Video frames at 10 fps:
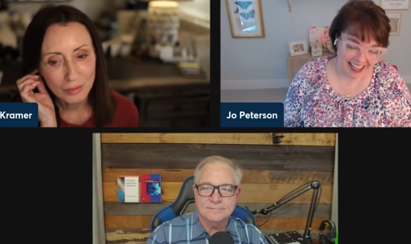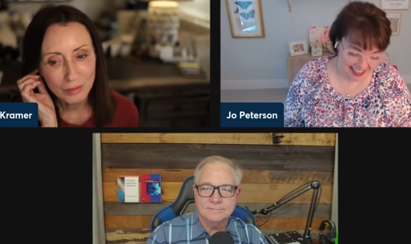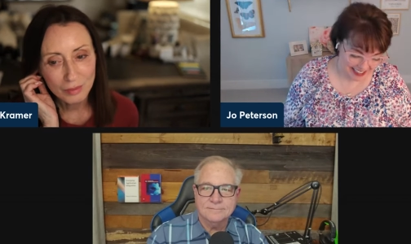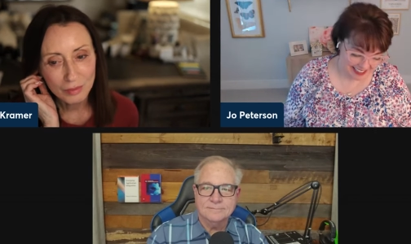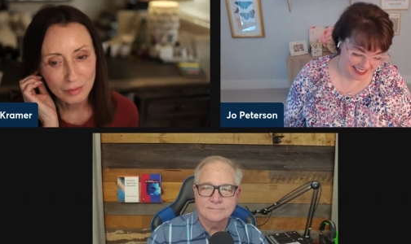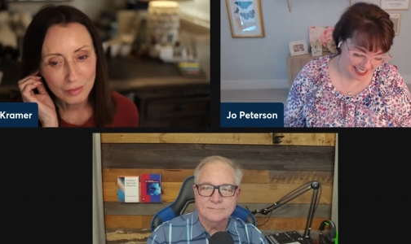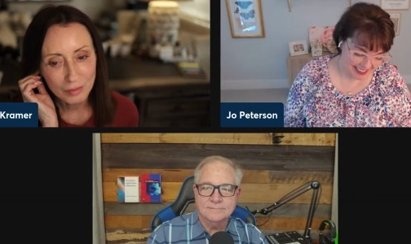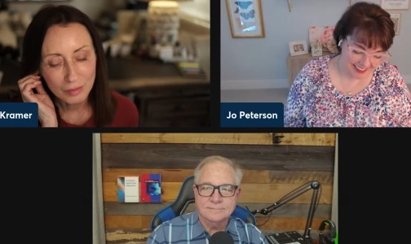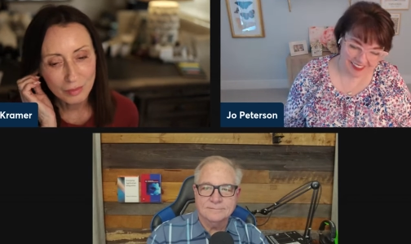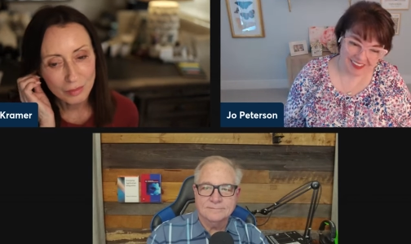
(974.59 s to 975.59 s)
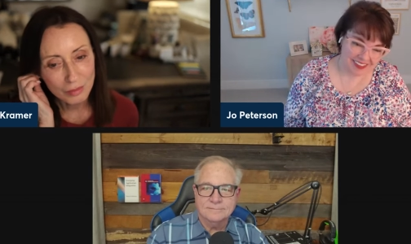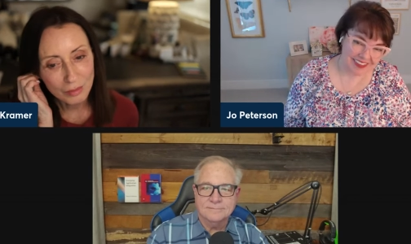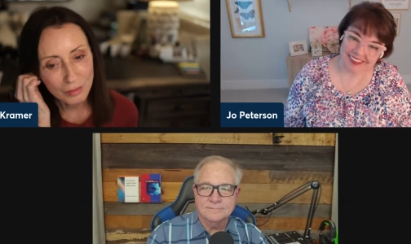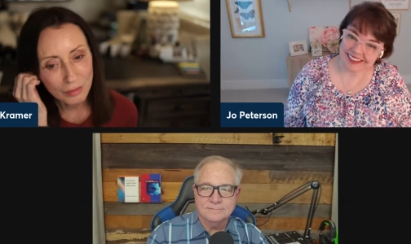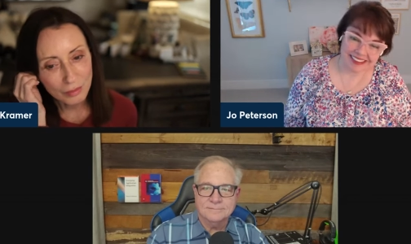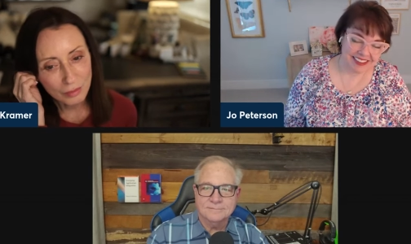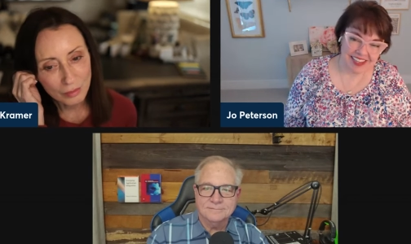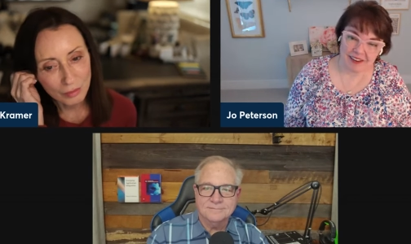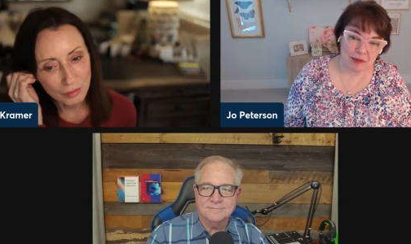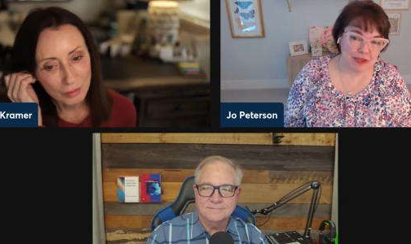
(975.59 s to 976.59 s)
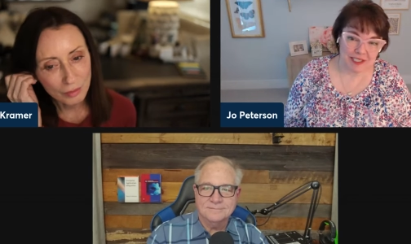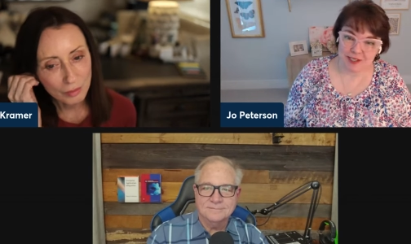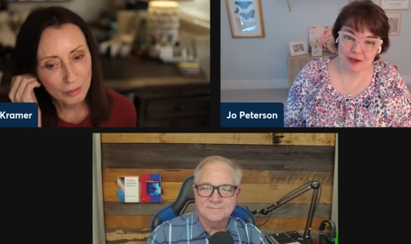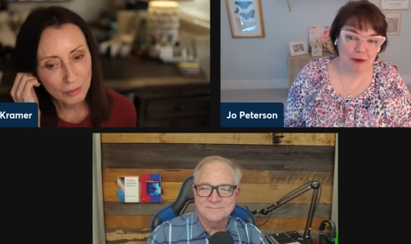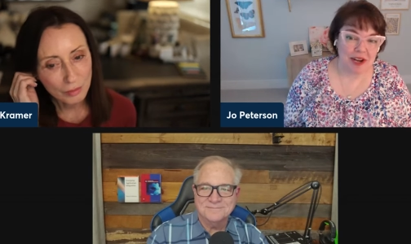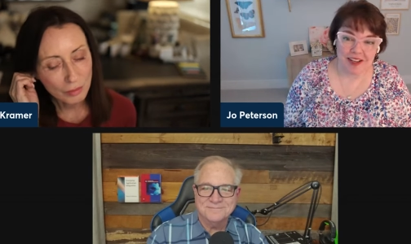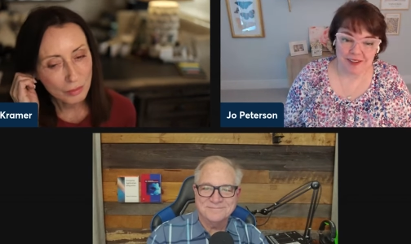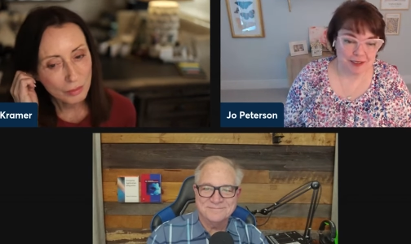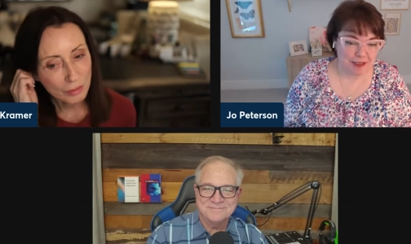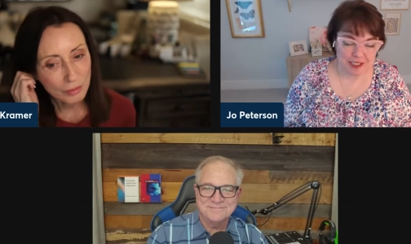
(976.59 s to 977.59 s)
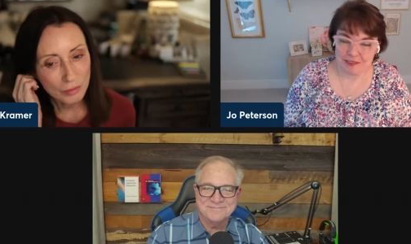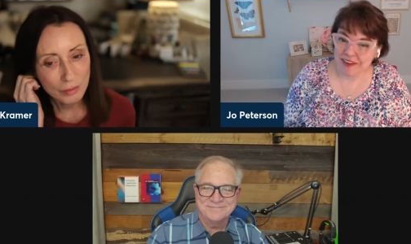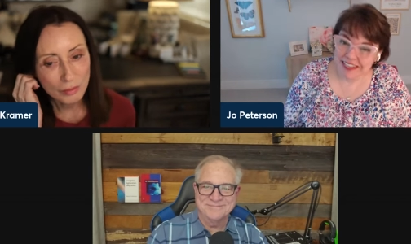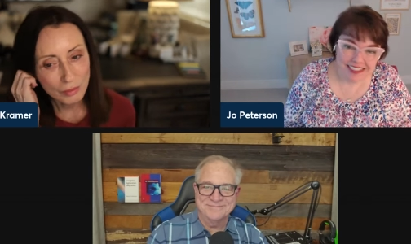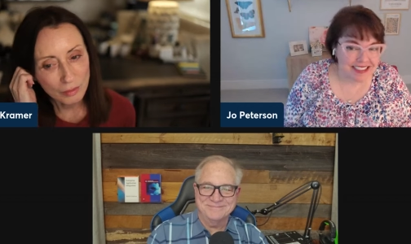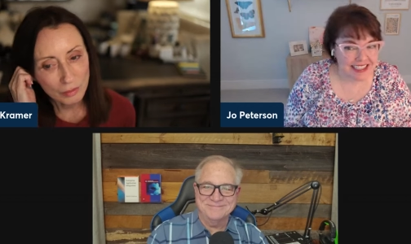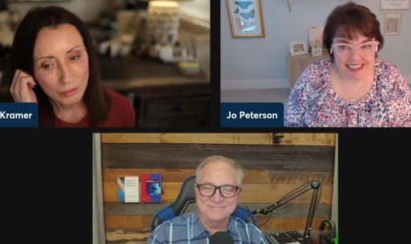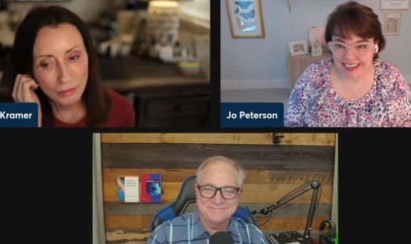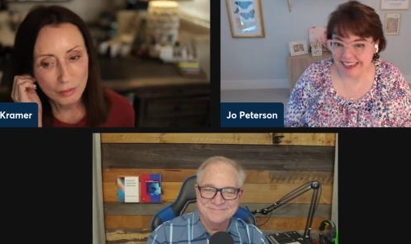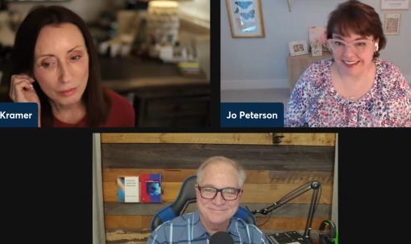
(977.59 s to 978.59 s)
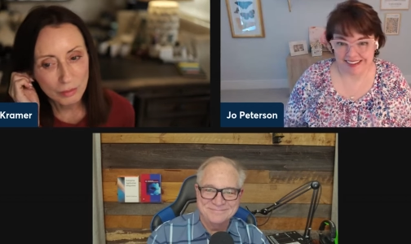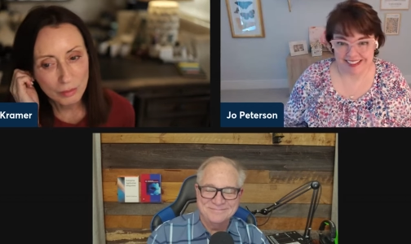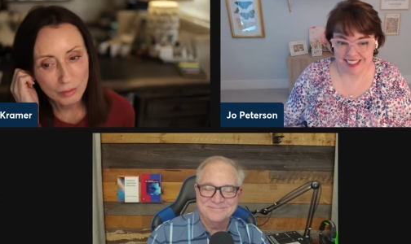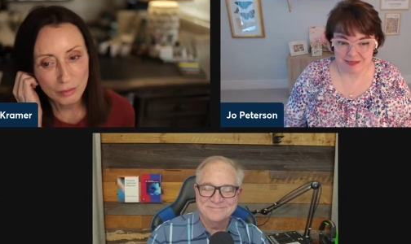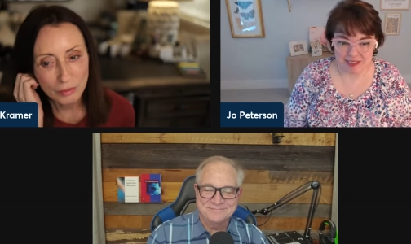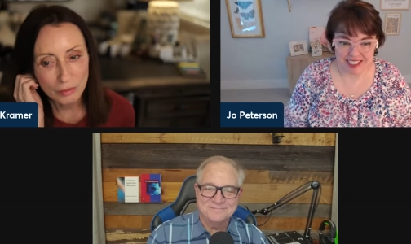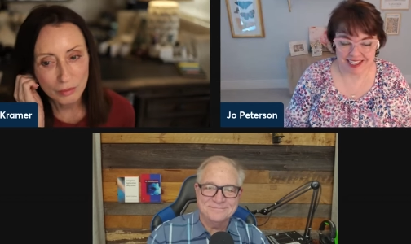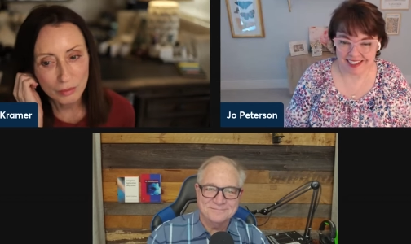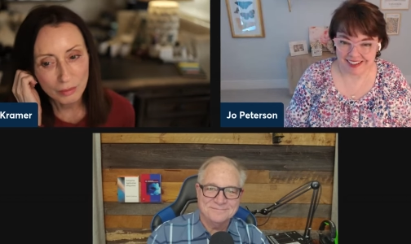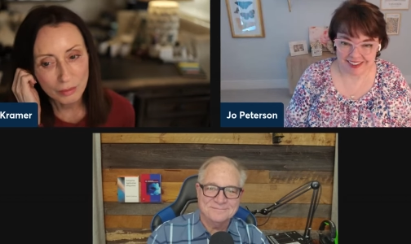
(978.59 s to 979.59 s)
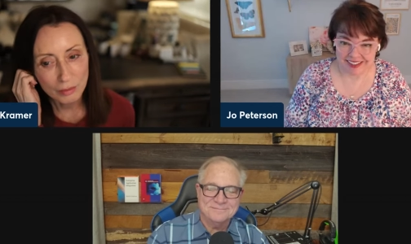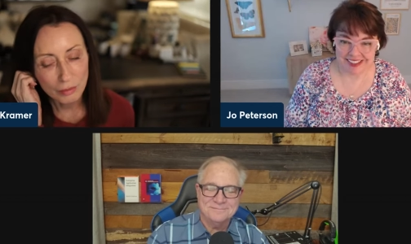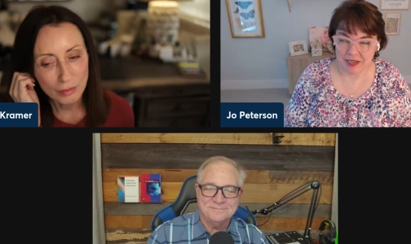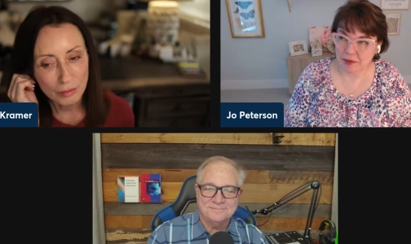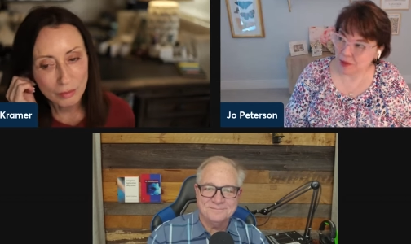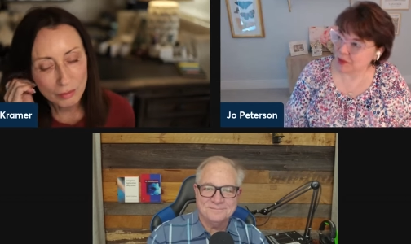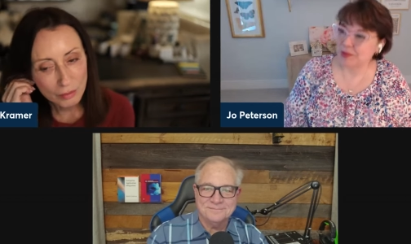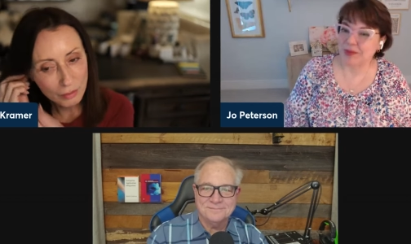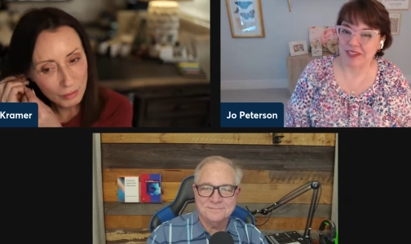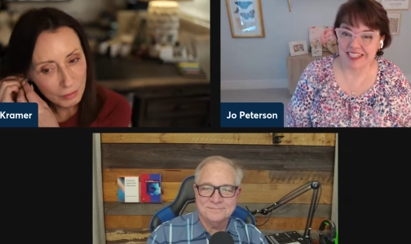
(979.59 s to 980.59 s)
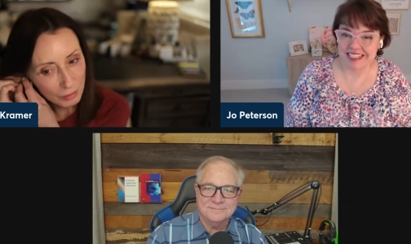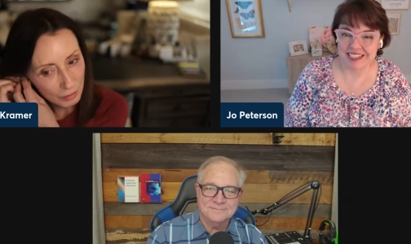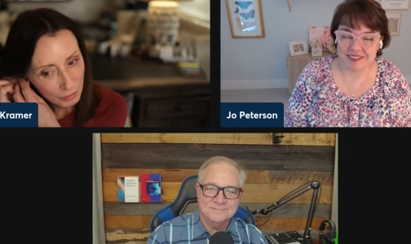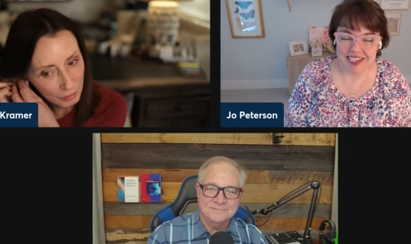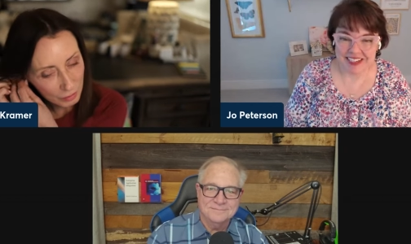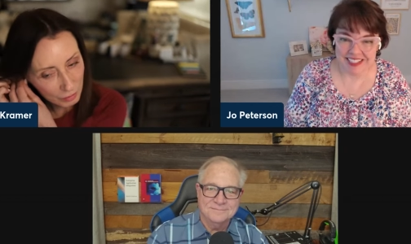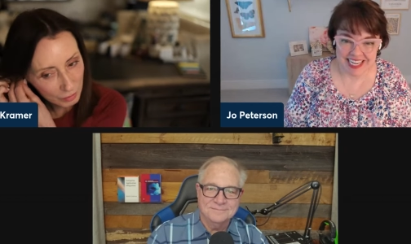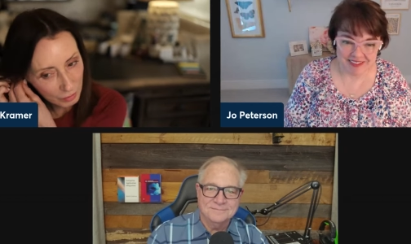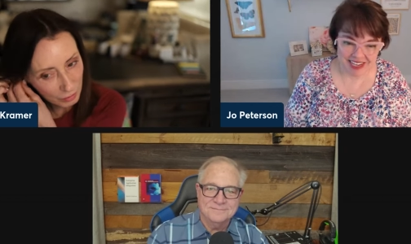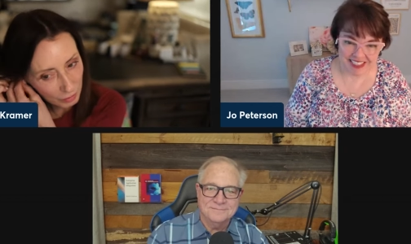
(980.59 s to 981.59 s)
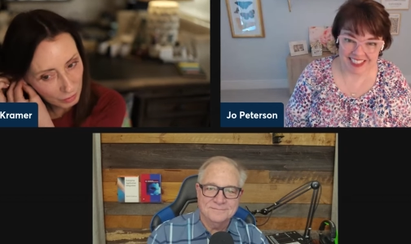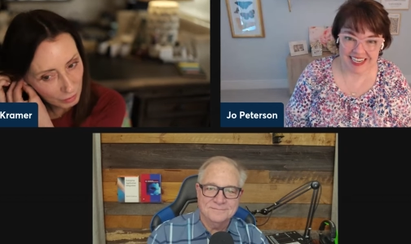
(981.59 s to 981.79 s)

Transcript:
Speaker 1: And yeah, that everybody's throwing out news as fast as they can, seems like. It's like, whoo, something else came out